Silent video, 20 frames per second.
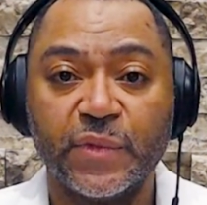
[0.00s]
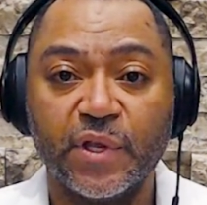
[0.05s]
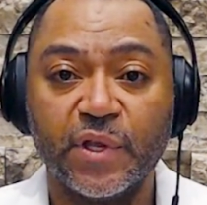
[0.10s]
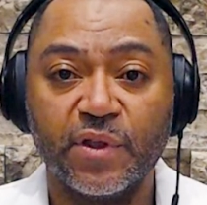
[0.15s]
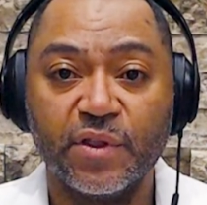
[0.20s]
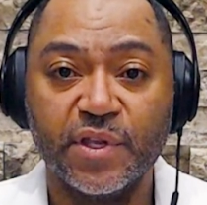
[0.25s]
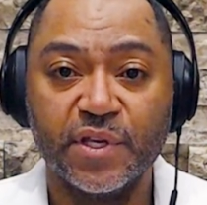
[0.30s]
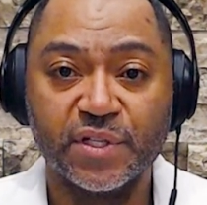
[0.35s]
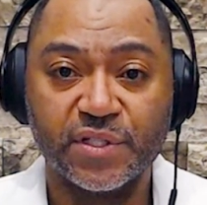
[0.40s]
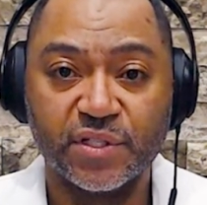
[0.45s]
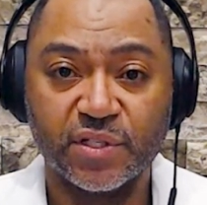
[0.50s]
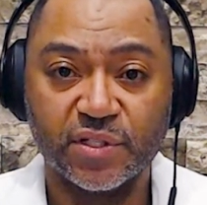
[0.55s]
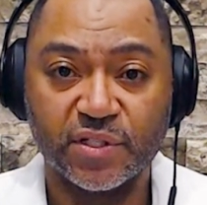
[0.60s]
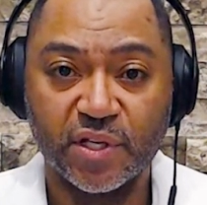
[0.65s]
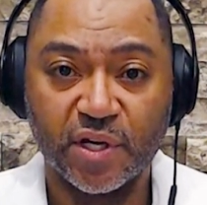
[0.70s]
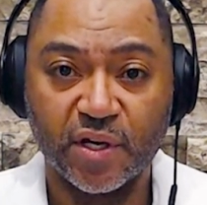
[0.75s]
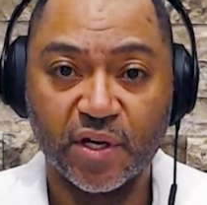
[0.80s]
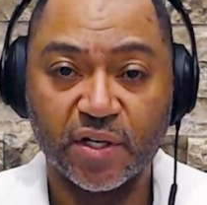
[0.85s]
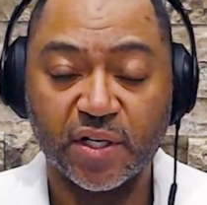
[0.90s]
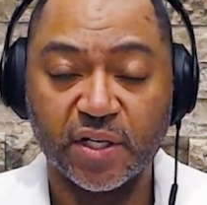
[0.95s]
This is
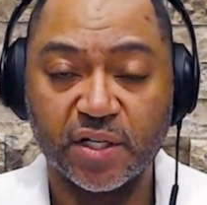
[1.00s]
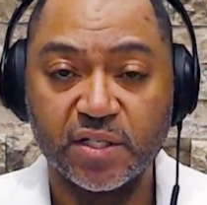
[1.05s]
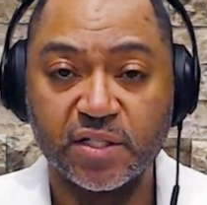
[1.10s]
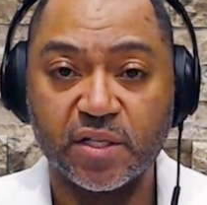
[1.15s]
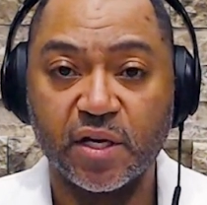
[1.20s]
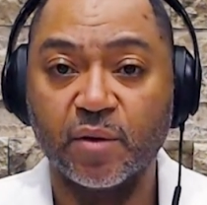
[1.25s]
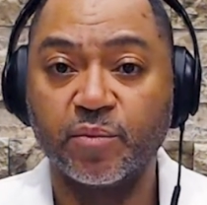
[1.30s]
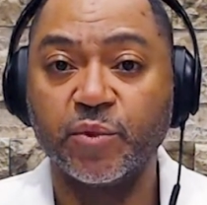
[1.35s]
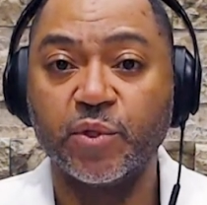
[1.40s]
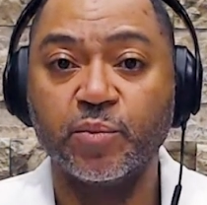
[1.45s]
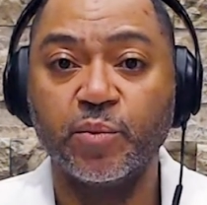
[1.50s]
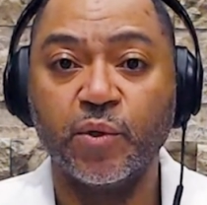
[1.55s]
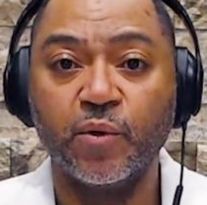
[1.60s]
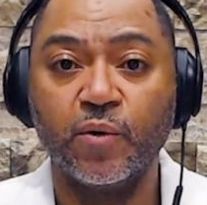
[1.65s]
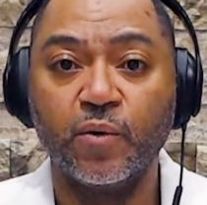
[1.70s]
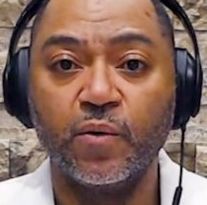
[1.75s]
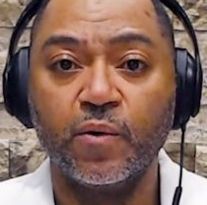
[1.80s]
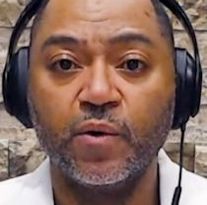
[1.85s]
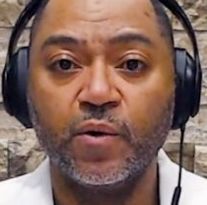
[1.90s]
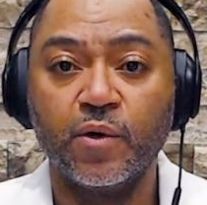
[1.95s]

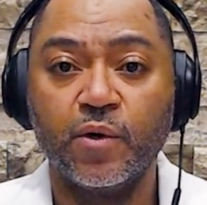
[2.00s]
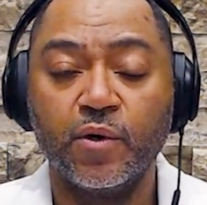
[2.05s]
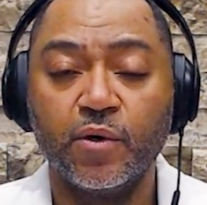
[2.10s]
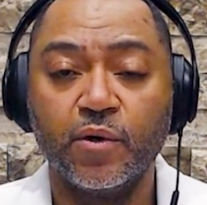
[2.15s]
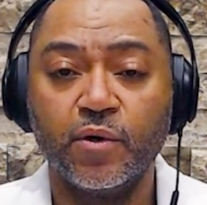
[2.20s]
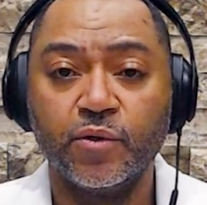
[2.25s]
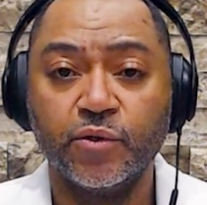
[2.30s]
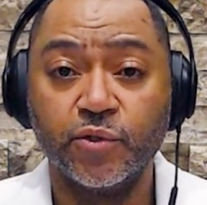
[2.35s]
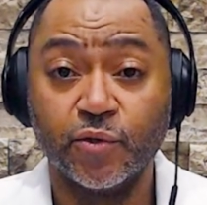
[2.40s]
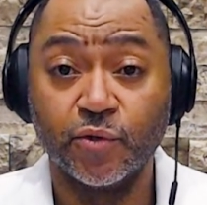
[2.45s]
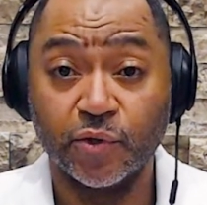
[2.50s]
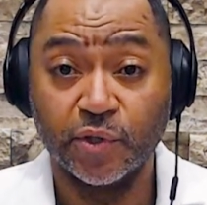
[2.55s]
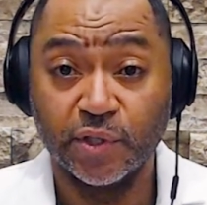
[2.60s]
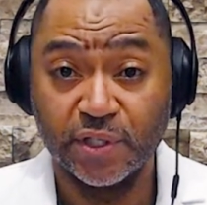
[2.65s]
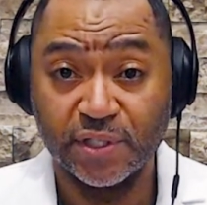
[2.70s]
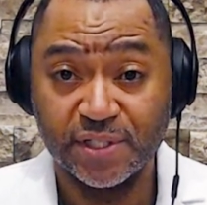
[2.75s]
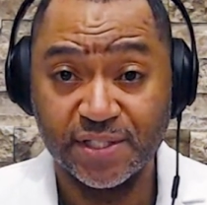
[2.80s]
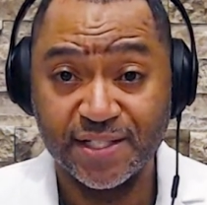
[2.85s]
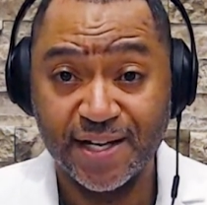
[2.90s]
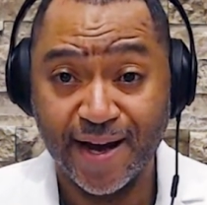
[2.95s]
unacceptable during
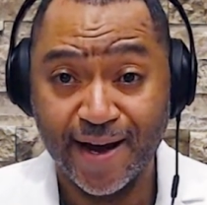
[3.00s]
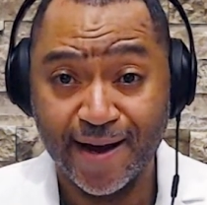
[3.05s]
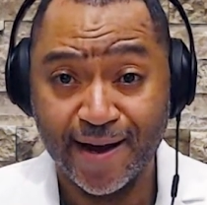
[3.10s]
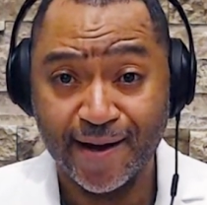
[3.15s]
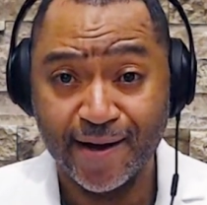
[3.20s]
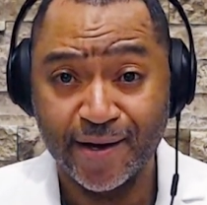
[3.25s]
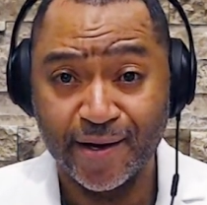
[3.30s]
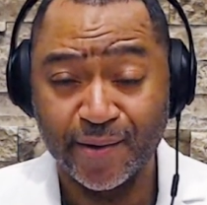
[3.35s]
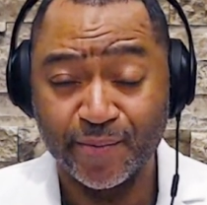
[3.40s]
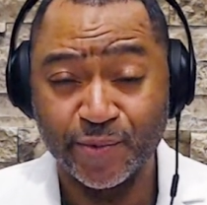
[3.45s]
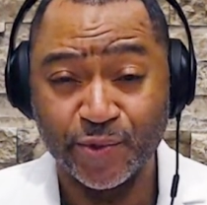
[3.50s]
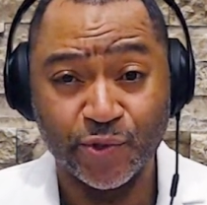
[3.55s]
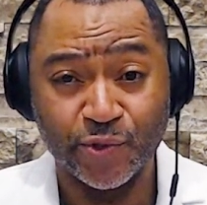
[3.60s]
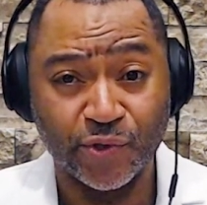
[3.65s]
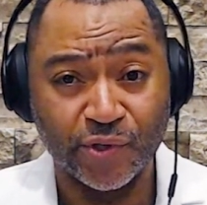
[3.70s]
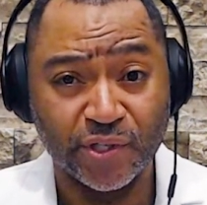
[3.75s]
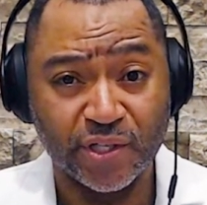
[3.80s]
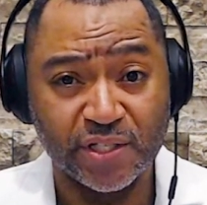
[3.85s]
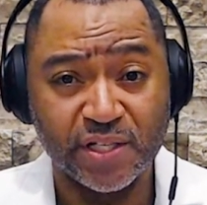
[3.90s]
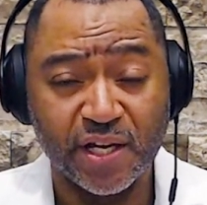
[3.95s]
this time,
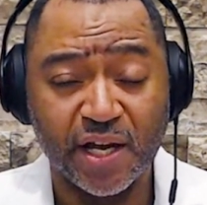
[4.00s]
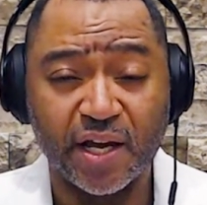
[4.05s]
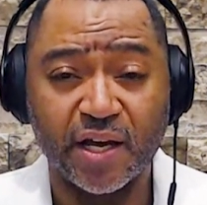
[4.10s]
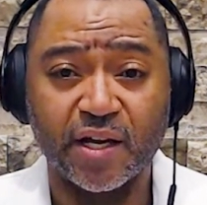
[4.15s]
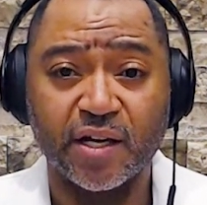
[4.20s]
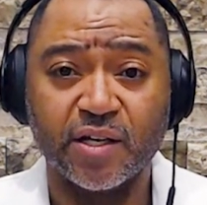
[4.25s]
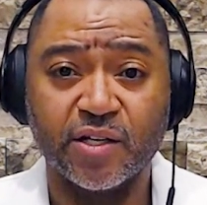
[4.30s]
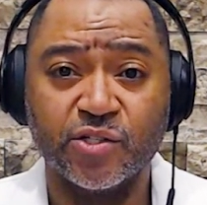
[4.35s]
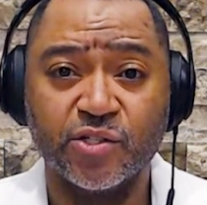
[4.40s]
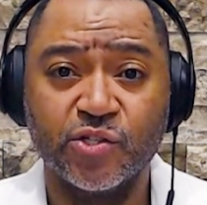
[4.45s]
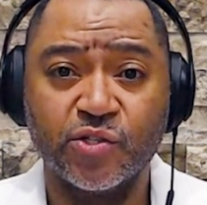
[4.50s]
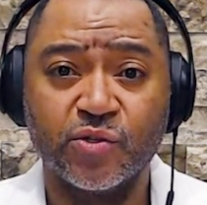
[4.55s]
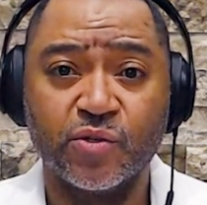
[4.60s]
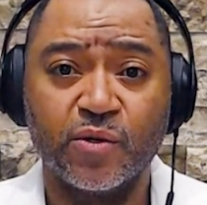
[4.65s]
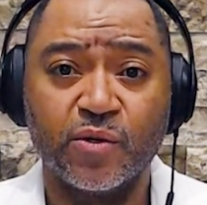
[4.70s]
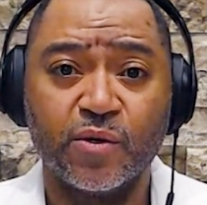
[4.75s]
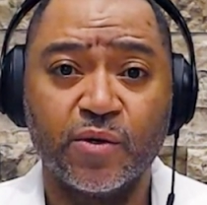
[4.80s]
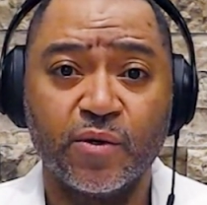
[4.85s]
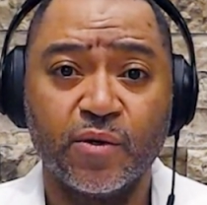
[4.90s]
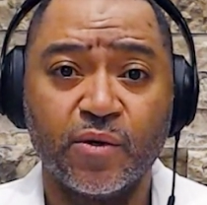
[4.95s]
during this age.
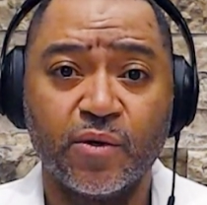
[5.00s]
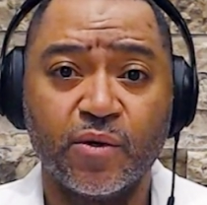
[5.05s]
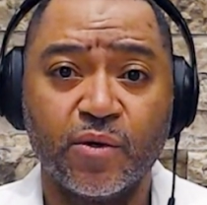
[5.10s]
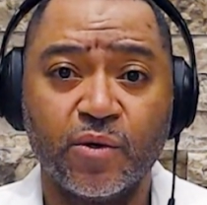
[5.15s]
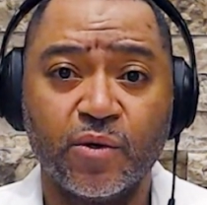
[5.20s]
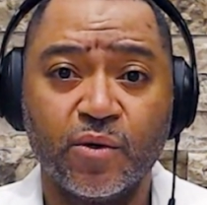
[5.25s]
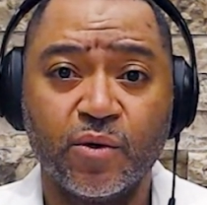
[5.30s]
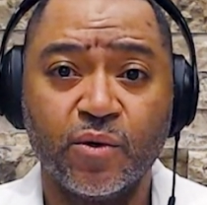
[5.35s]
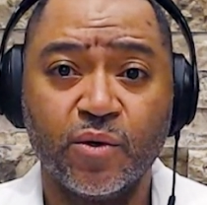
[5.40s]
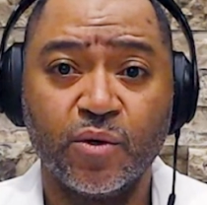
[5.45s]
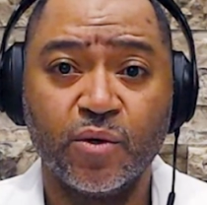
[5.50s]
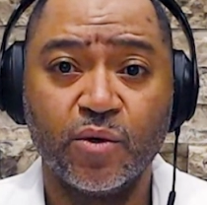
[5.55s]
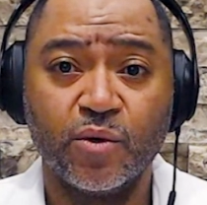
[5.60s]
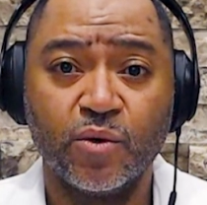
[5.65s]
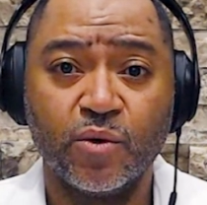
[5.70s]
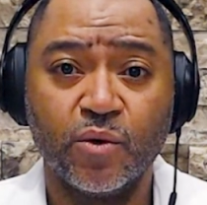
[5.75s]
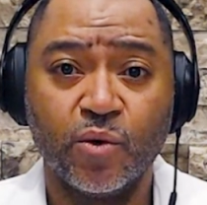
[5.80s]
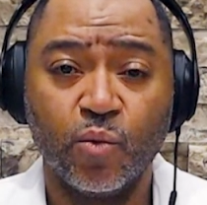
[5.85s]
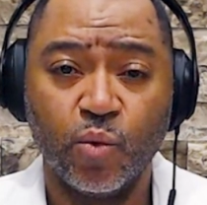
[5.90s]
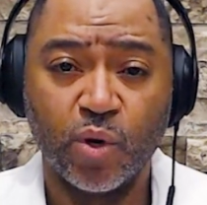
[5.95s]

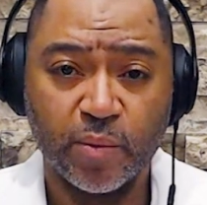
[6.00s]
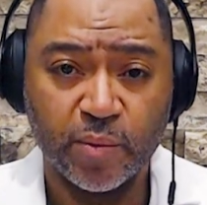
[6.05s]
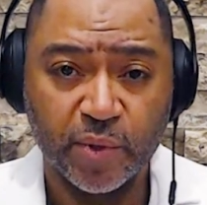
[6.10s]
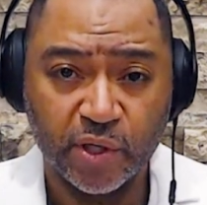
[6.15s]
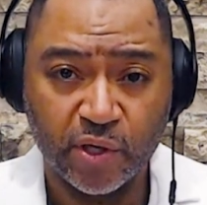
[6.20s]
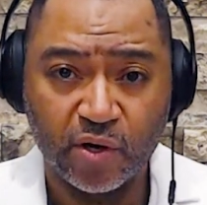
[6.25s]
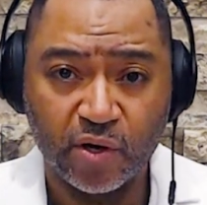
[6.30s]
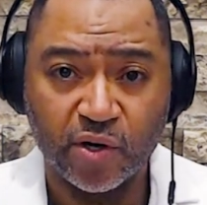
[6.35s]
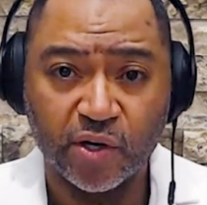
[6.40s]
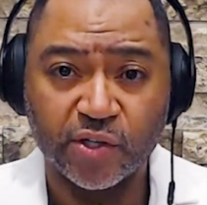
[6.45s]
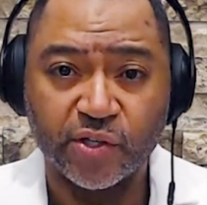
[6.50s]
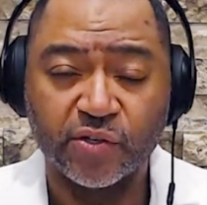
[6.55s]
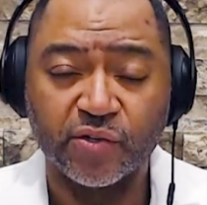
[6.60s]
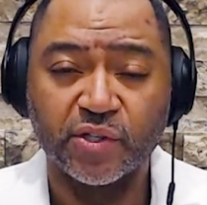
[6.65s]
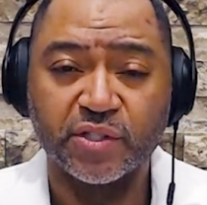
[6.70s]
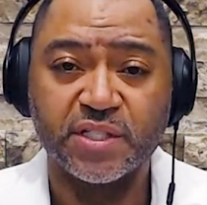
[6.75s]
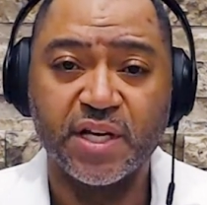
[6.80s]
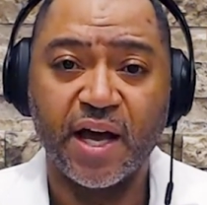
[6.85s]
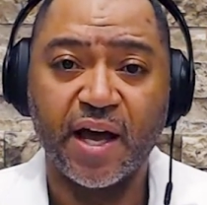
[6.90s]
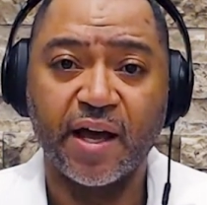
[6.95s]
Women are under
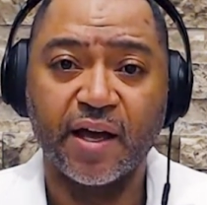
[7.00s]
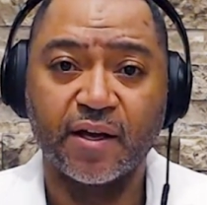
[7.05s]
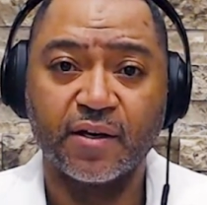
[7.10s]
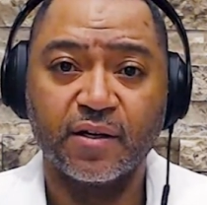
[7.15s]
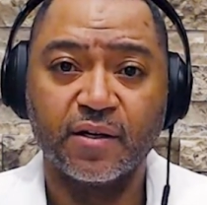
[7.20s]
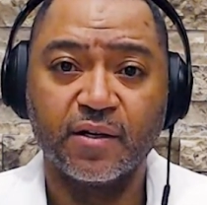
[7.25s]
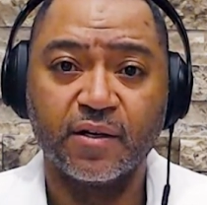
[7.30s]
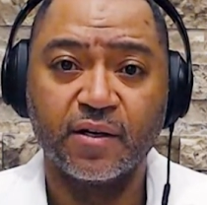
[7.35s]
attack.